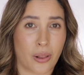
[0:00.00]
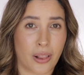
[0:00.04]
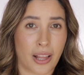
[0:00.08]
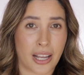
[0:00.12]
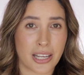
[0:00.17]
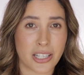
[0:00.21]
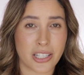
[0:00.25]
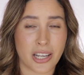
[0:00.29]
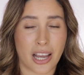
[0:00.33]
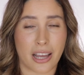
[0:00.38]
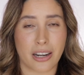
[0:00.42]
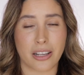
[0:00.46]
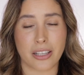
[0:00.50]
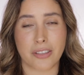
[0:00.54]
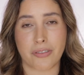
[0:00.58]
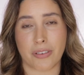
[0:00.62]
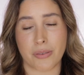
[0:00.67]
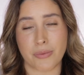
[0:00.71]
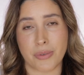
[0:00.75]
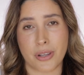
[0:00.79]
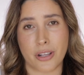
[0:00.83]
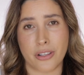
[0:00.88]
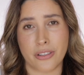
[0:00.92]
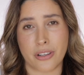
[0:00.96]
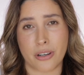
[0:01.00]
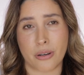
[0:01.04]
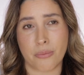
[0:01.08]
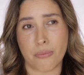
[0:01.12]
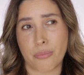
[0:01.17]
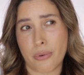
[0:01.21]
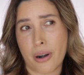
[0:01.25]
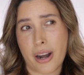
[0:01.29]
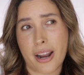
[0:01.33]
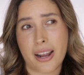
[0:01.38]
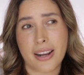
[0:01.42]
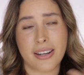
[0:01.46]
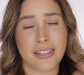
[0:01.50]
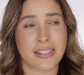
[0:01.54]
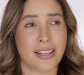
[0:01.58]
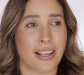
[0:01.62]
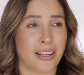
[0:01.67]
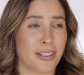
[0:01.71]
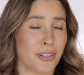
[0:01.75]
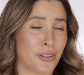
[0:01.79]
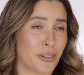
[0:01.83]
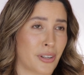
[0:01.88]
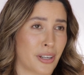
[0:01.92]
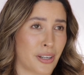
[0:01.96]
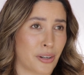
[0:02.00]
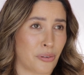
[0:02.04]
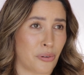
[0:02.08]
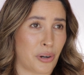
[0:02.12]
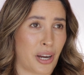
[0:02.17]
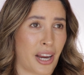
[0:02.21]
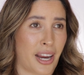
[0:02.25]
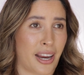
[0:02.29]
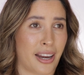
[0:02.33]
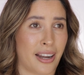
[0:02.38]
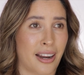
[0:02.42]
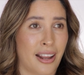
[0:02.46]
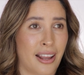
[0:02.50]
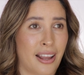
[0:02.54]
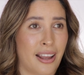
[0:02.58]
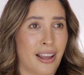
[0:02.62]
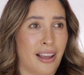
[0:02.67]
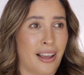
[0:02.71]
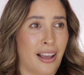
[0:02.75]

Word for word: eyeshadows from center brands and you can create